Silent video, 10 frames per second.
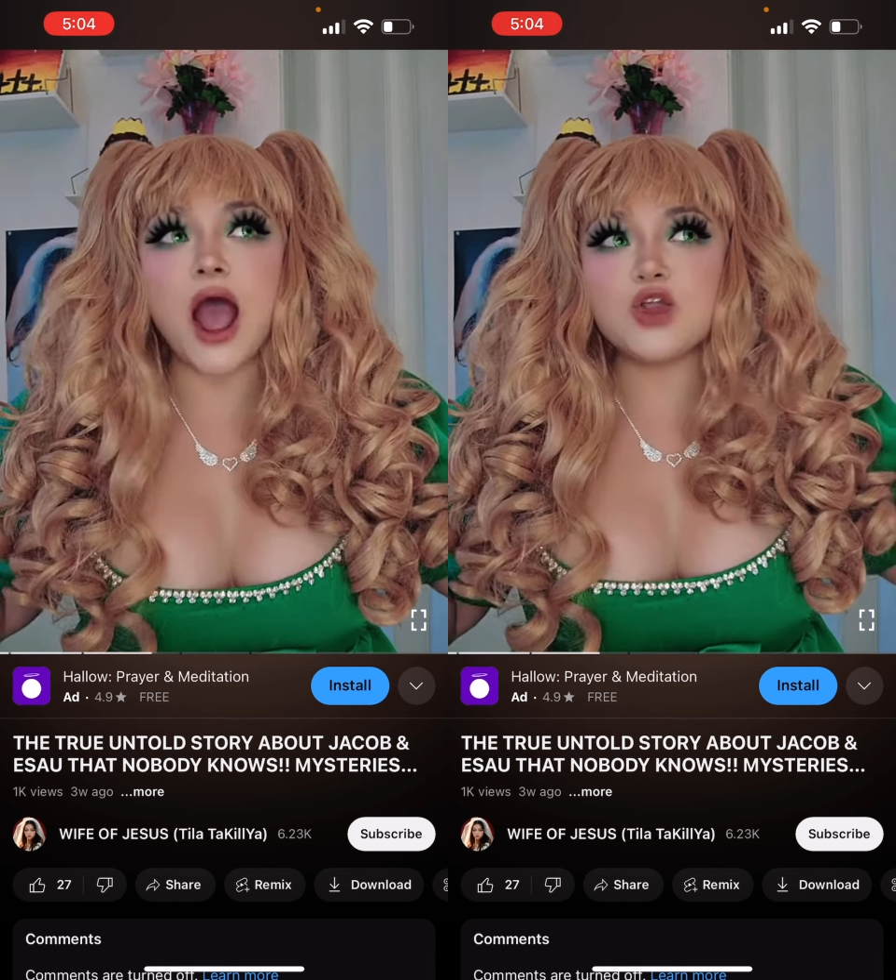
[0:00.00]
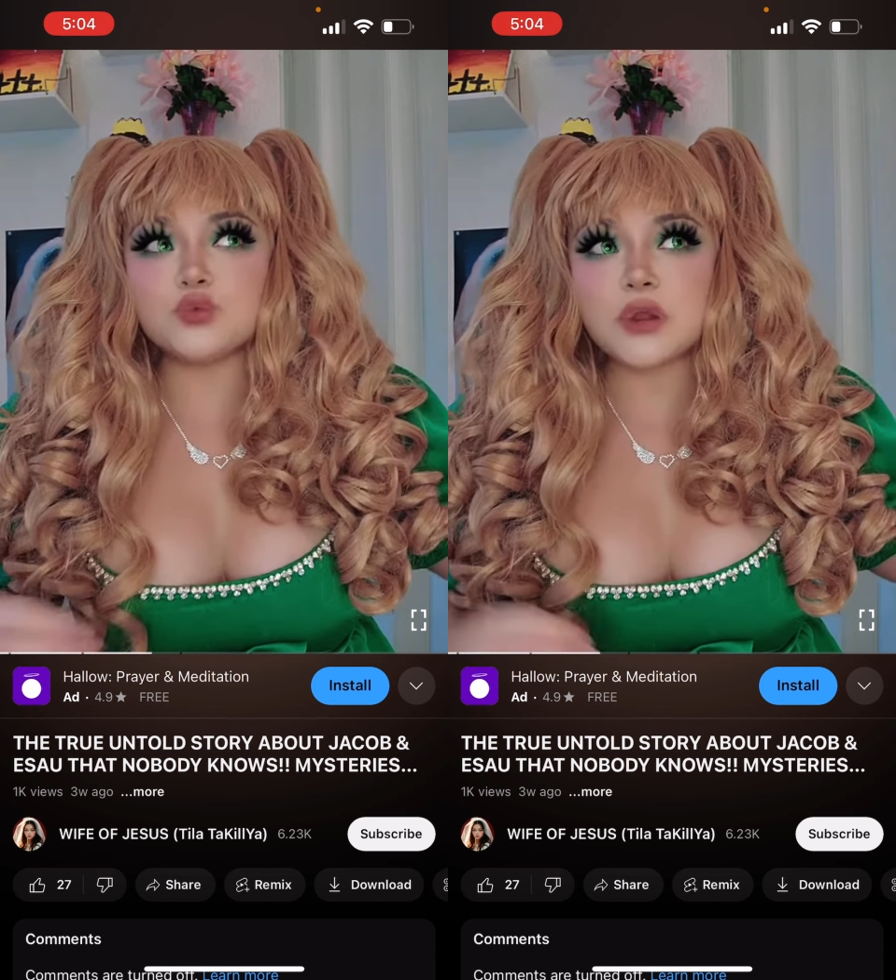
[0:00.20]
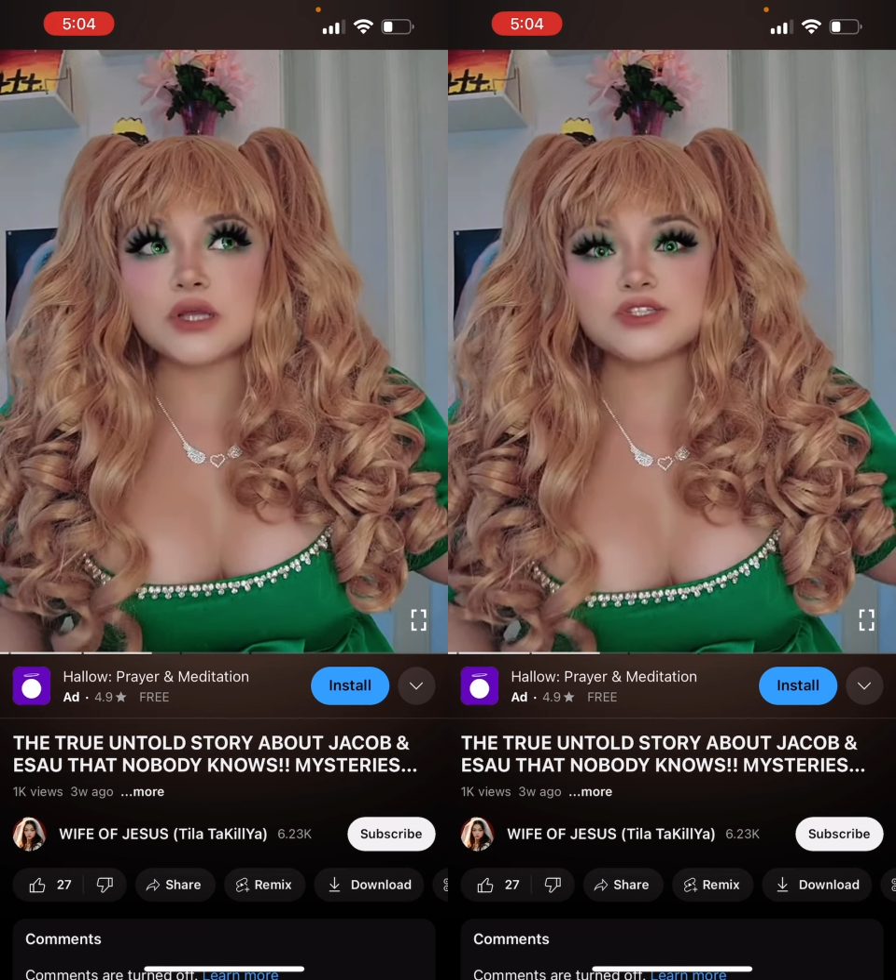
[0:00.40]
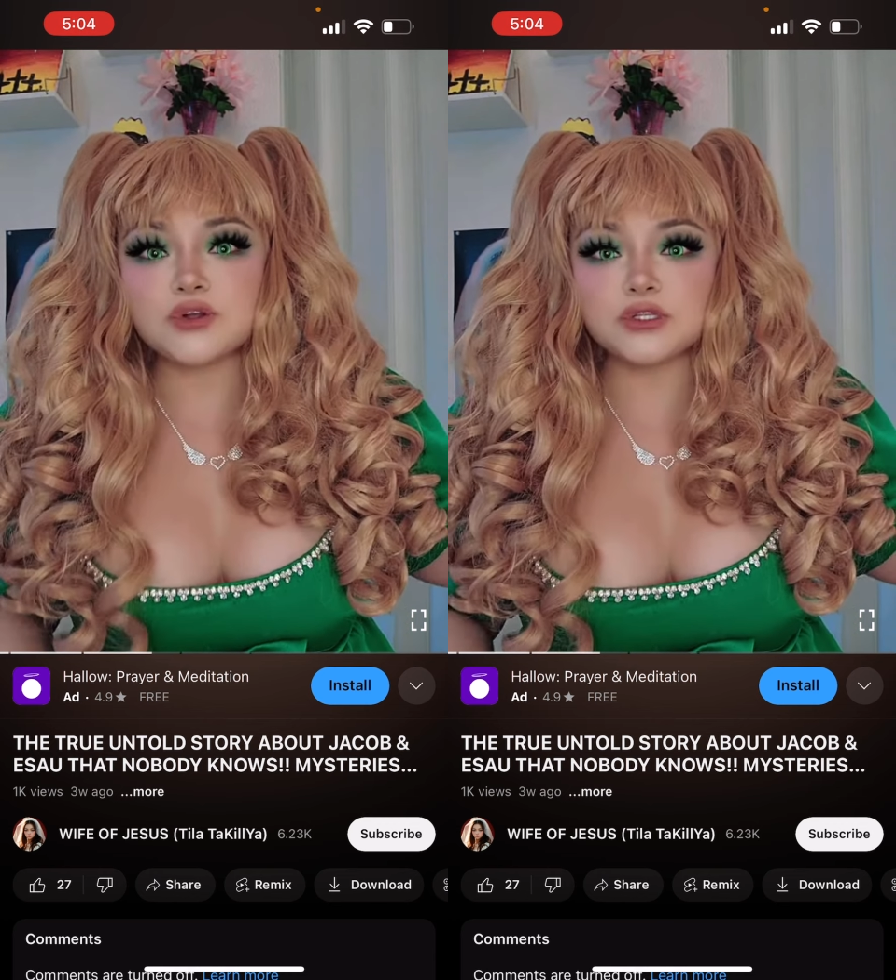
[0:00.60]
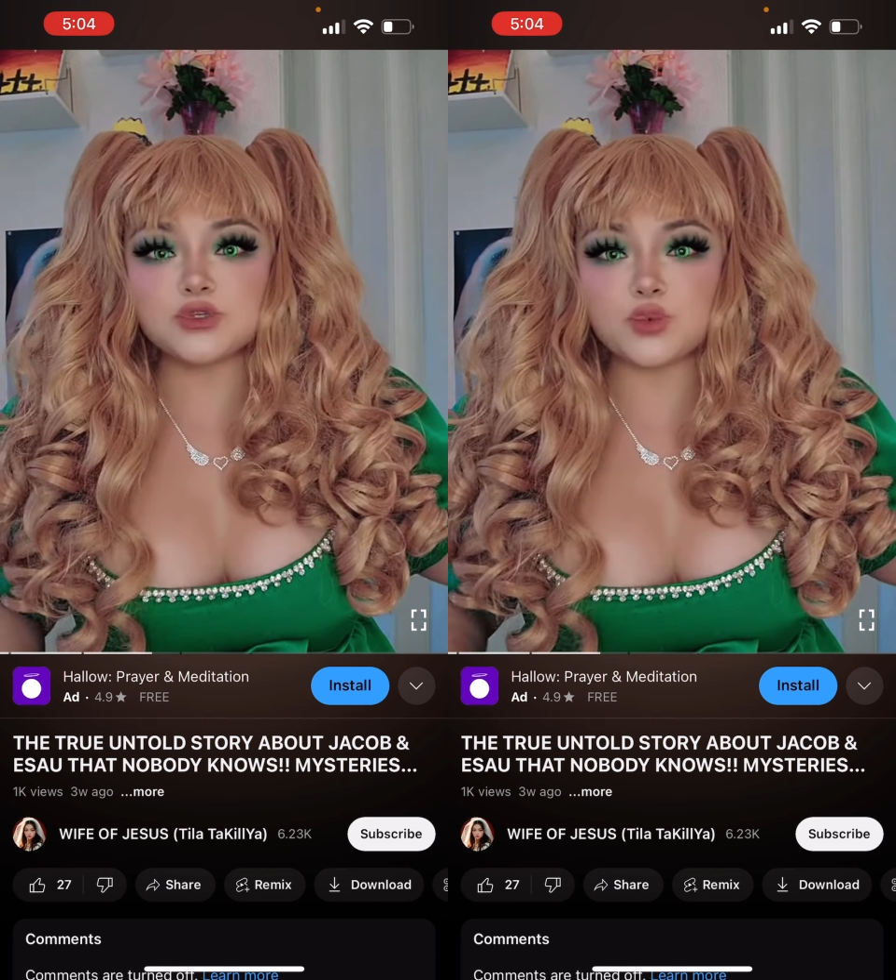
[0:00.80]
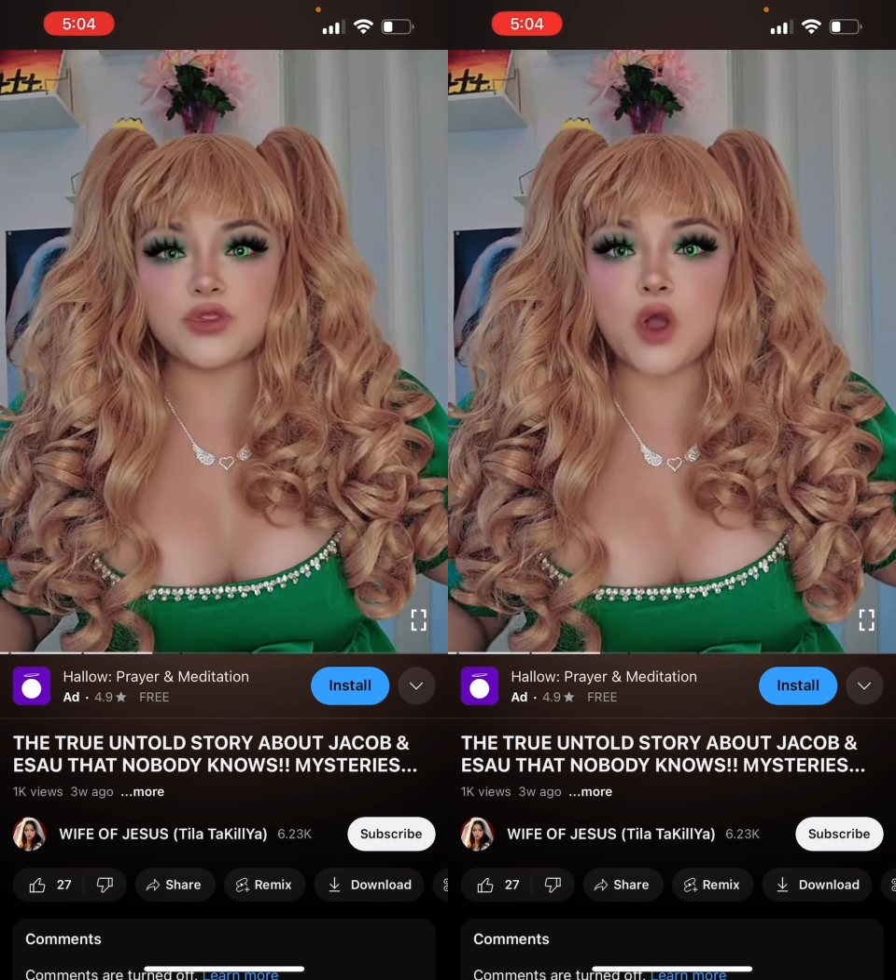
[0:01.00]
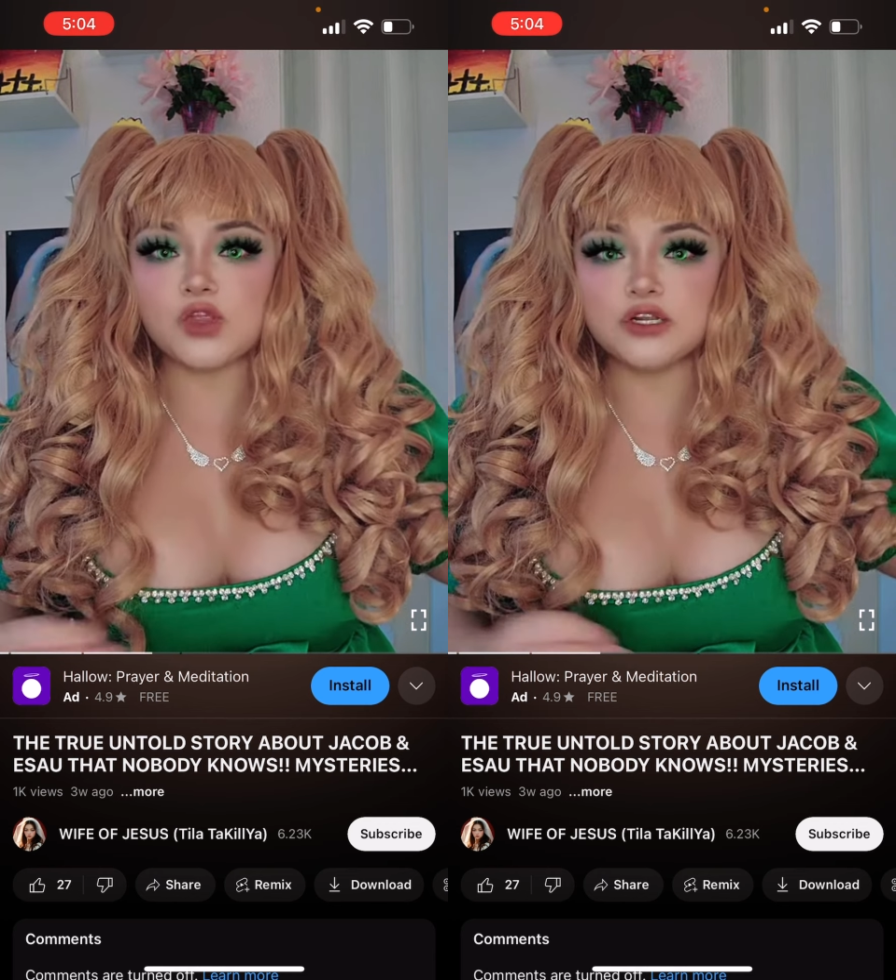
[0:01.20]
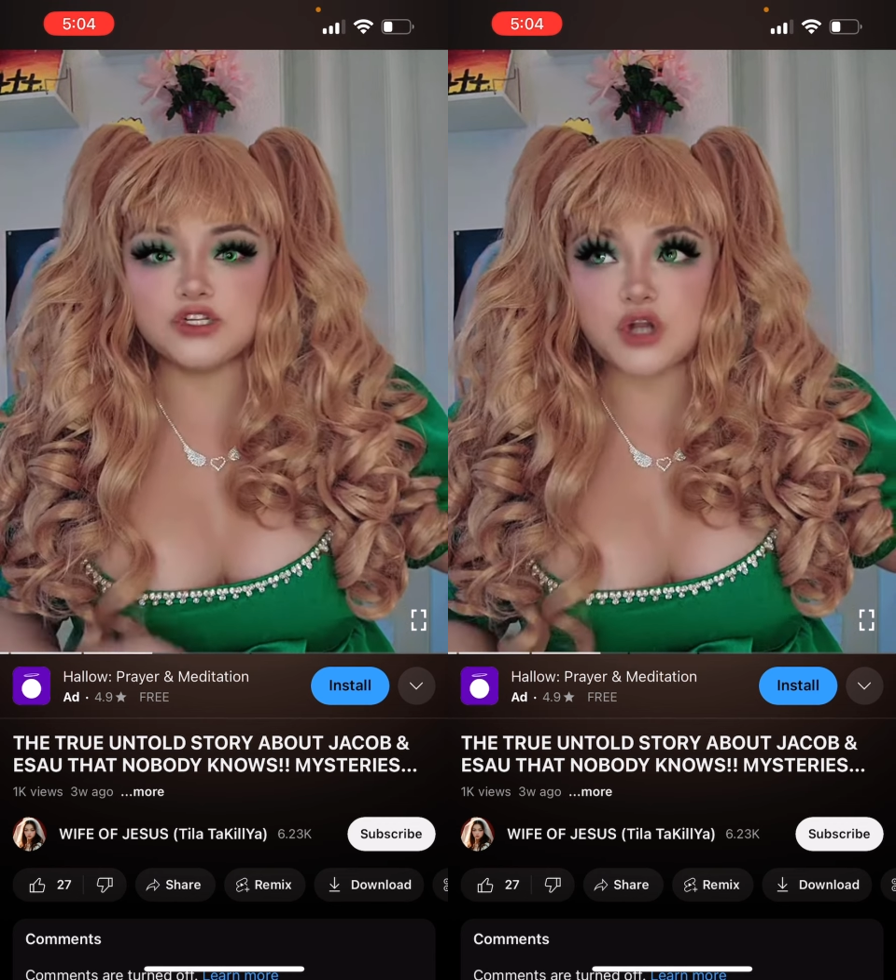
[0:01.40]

I wrestled with all the